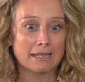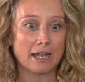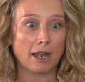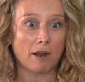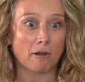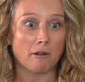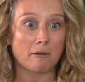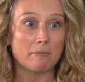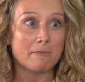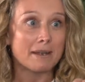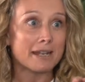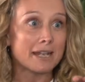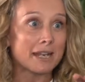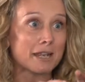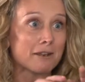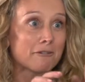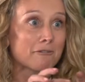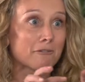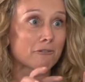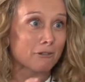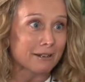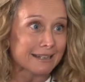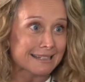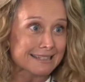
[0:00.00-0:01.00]
our immediate
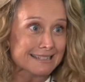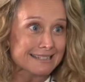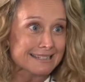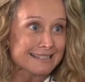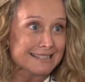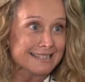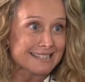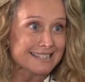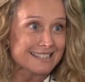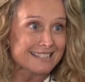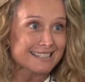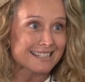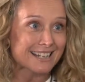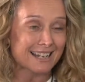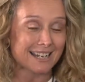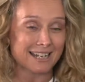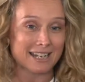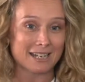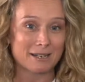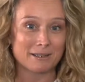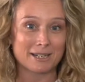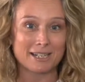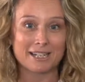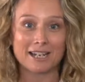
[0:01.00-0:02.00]
friends
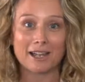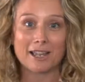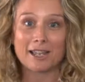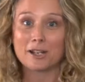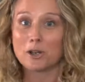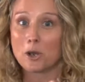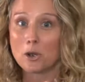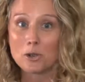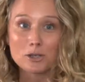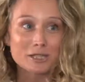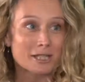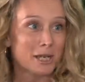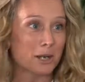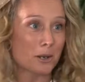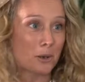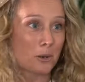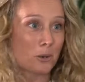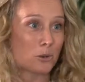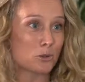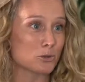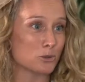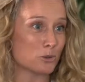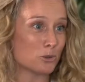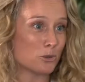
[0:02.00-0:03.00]
in
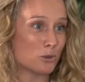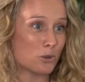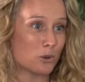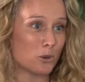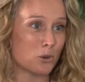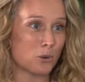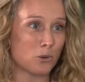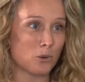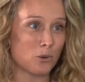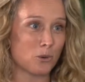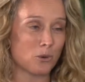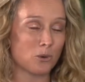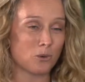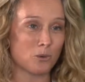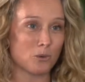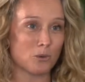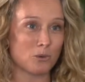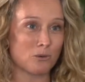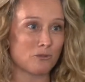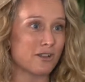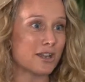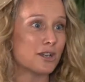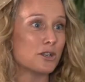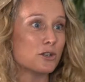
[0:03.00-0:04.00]
hotels
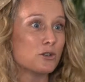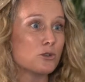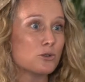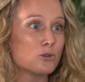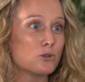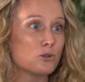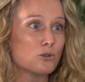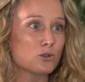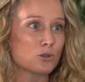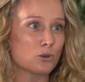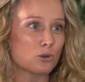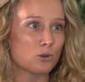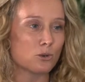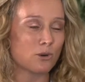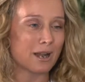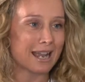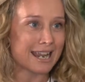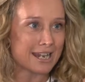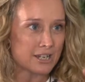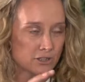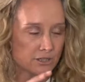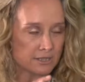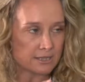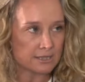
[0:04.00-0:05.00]
or venues or
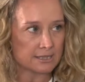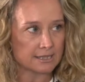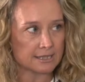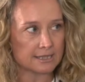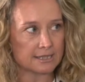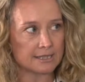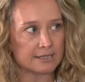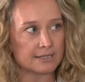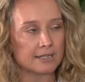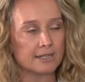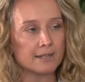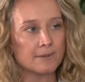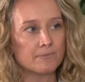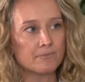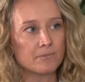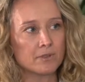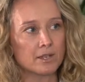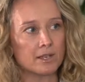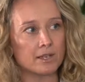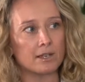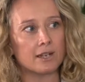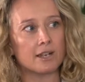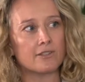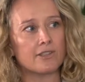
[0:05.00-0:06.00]
agencies.
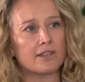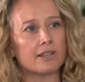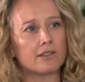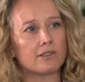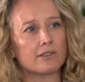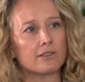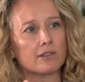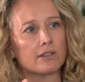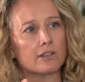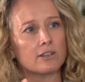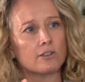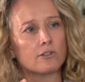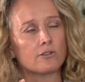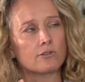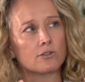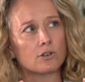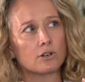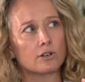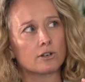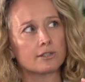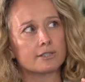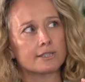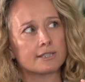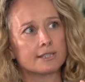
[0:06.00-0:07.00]
I think you've
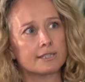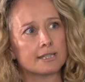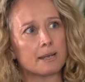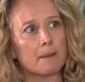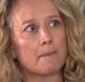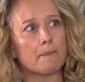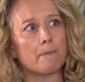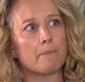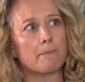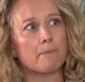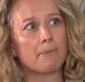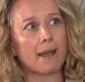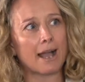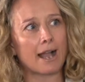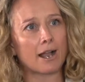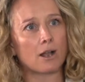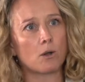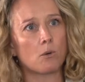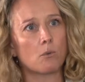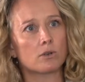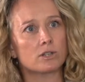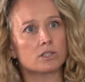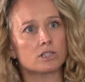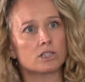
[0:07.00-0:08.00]
got to step
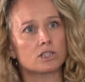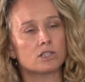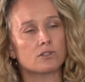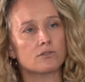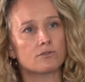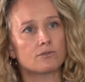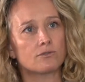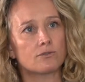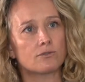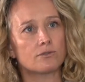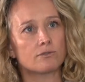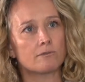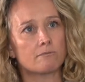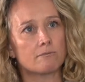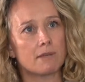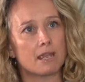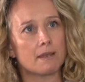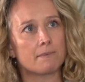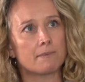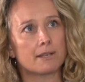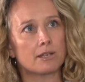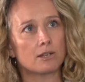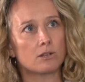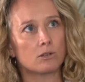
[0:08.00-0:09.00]
back once you've
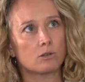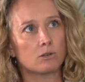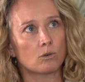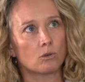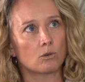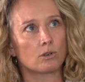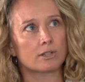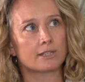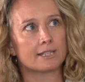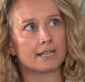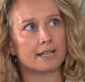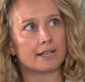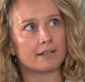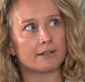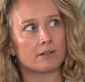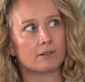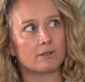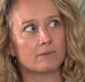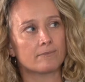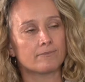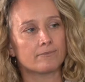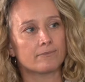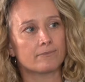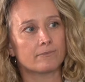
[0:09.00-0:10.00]
maybe looked at
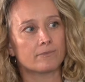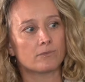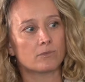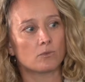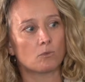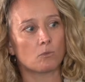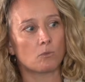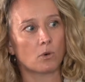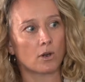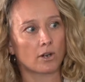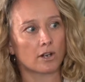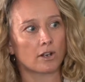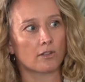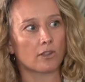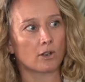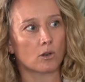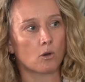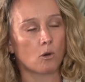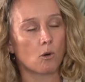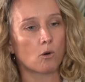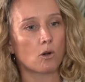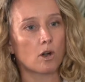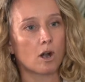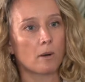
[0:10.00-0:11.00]
what are the
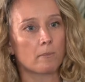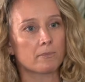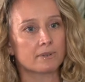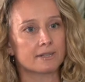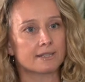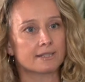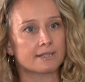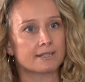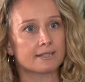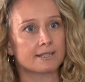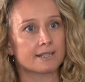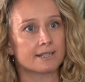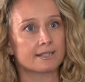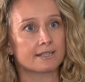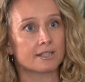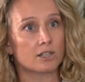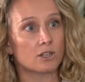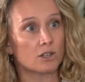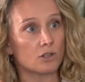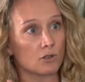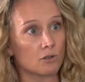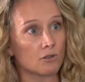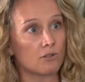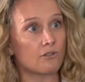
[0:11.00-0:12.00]
core competencies
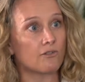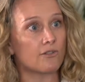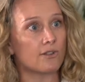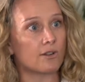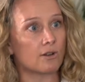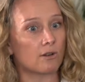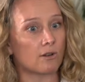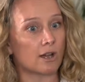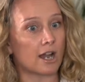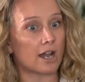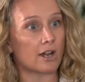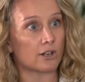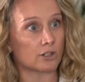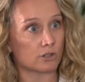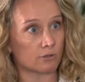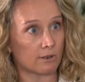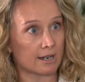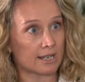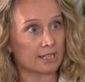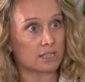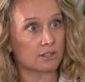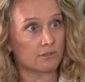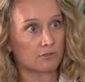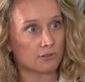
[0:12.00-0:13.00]
that you feel are
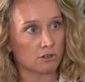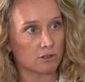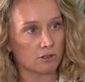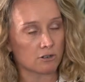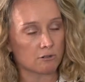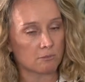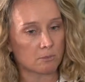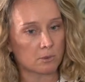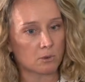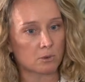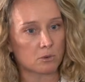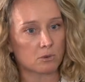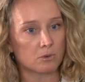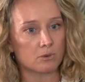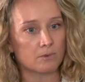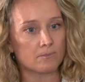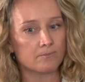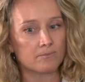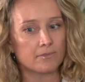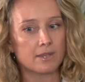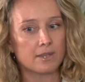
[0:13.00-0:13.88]
transferable.